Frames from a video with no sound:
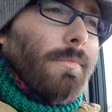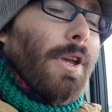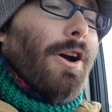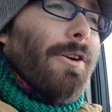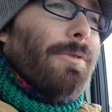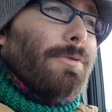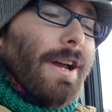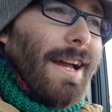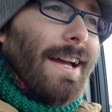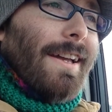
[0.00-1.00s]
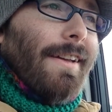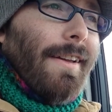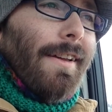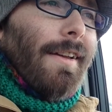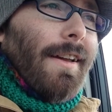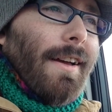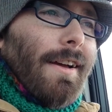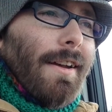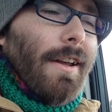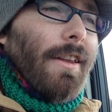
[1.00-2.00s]
Alright,
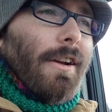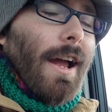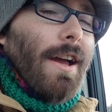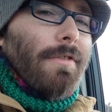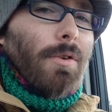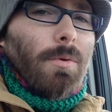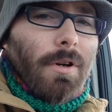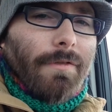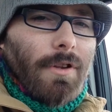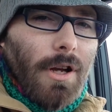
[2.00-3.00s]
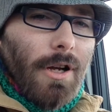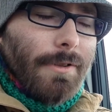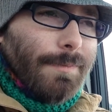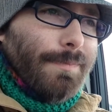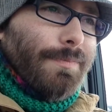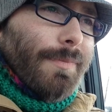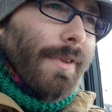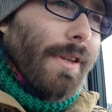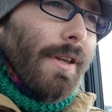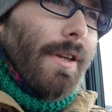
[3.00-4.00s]
another after work vlog.
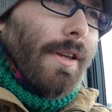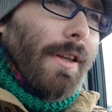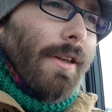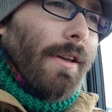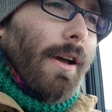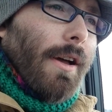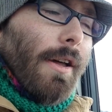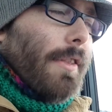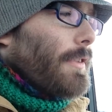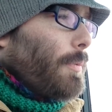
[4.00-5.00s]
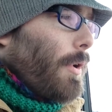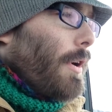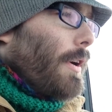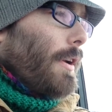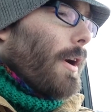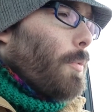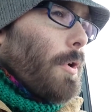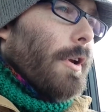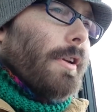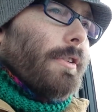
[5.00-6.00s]
This one, I
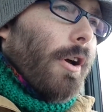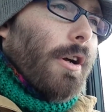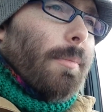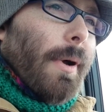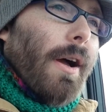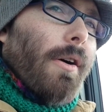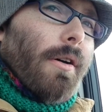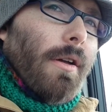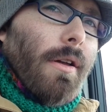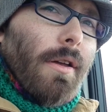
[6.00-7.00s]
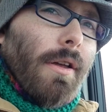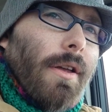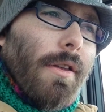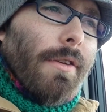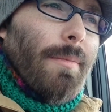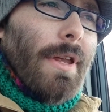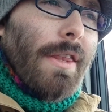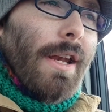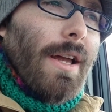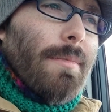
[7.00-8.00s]
wanted to talk about something
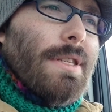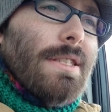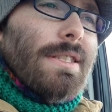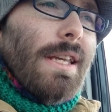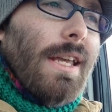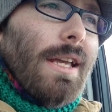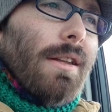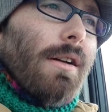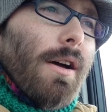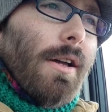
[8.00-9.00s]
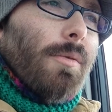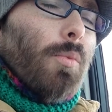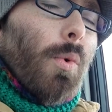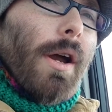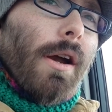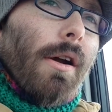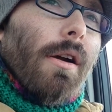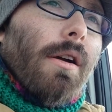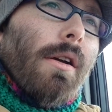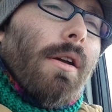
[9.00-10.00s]
that I've been seeing a lot, where